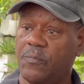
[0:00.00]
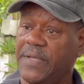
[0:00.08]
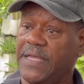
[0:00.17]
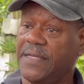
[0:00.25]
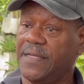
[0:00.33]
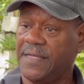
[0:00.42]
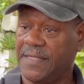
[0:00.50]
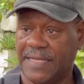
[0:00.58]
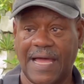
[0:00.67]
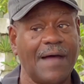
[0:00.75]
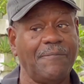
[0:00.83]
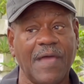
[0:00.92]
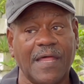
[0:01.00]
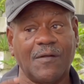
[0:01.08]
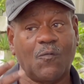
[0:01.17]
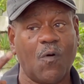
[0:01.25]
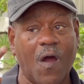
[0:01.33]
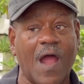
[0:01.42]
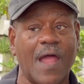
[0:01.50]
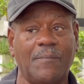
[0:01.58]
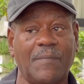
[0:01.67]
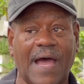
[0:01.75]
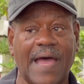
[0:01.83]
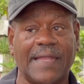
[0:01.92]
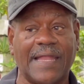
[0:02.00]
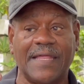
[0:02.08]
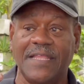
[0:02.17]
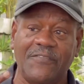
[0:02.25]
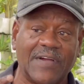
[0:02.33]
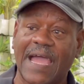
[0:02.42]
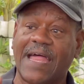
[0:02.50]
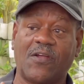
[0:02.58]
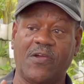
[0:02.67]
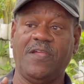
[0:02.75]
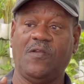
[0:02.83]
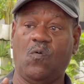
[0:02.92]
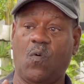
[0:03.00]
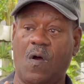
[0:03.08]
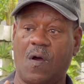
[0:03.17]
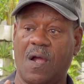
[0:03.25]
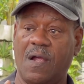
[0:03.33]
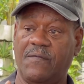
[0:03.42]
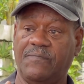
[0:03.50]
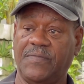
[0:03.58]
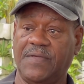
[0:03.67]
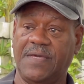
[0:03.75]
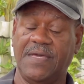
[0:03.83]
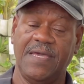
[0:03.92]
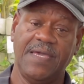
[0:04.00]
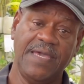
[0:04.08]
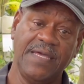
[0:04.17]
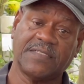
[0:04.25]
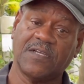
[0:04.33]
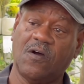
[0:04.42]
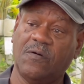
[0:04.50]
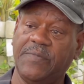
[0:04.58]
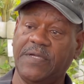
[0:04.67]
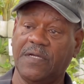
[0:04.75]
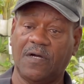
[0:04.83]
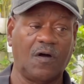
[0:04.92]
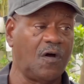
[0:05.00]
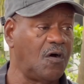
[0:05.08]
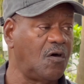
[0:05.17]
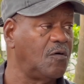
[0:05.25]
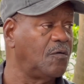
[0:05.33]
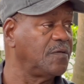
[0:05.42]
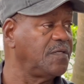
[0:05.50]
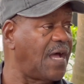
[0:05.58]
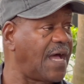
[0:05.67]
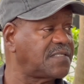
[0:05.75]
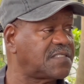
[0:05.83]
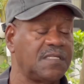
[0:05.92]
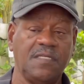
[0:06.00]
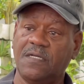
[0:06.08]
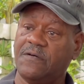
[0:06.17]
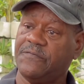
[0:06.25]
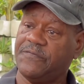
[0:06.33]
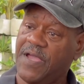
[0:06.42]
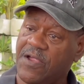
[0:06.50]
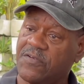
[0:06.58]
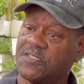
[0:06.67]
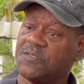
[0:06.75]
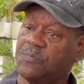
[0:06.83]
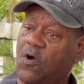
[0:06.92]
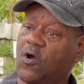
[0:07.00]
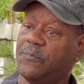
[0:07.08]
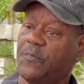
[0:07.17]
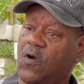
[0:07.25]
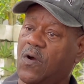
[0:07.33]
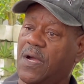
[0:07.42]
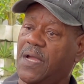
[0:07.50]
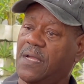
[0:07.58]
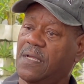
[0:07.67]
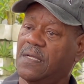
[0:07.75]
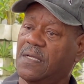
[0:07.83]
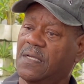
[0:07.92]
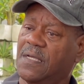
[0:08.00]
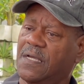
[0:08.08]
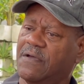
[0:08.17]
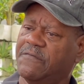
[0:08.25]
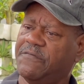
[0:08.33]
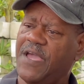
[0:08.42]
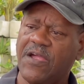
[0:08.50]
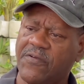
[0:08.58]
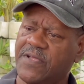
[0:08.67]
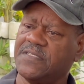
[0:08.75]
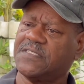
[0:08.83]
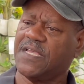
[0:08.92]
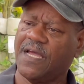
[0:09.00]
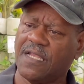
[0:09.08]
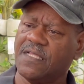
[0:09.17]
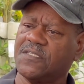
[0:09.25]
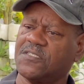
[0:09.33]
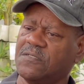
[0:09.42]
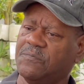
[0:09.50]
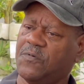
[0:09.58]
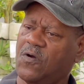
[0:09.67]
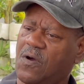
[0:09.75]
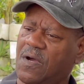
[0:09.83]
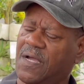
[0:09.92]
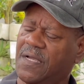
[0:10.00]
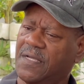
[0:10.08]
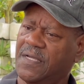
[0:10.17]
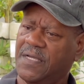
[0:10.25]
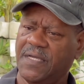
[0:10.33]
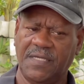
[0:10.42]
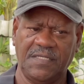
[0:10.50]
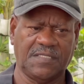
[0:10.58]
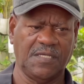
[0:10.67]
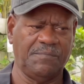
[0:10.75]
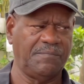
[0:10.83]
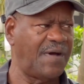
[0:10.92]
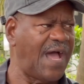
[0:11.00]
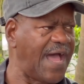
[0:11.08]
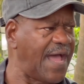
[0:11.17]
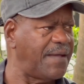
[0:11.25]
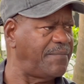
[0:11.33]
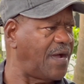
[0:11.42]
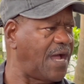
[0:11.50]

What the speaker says: me, I've been in the war in mine, I even got hurt in the war. He told me, oh, I see you're a very smart boy, very intelligent boy. He said, my.